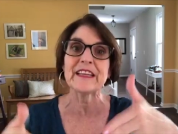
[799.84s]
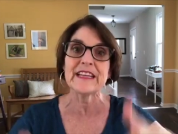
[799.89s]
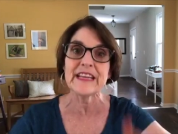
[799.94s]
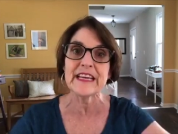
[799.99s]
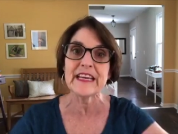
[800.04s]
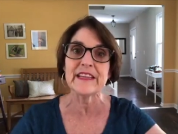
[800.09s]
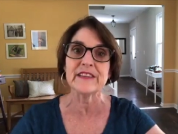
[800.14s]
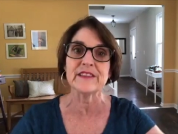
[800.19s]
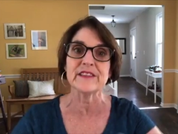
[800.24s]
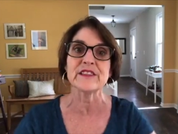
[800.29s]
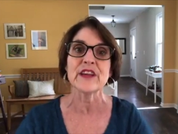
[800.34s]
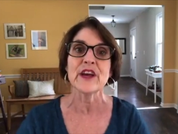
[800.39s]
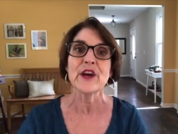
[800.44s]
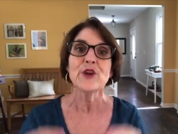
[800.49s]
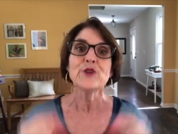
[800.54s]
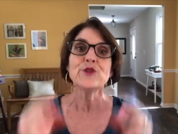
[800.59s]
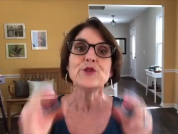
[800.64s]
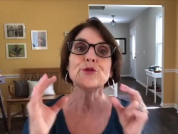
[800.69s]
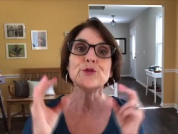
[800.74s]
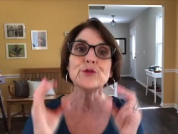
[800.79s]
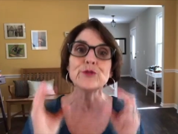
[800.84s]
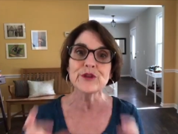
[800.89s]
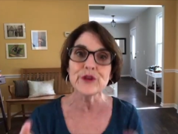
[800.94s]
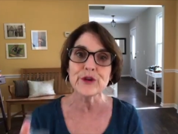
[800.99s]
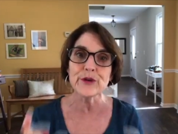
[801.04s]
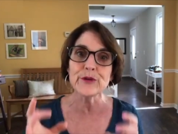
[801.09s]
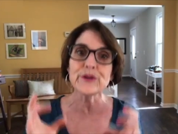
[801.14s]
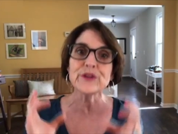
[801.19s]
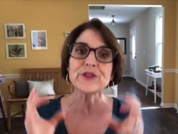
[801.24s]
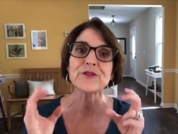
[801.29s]
needs. You
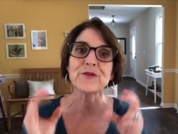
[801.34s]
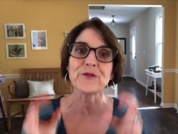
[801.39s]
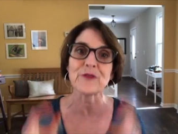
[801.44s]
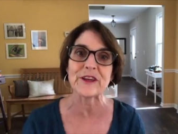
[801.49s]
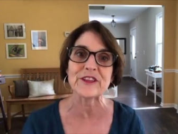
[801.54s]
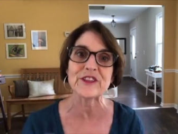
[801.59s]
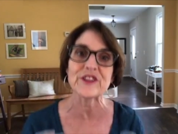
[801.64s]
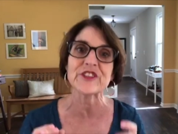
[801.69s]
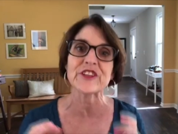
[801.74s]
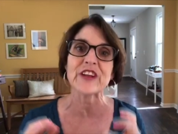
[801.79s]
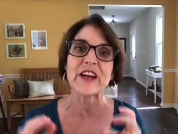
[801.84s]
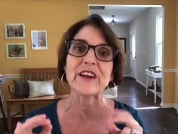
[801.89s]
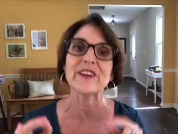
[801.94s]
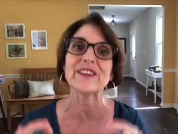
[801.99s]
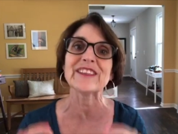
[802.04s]
use French style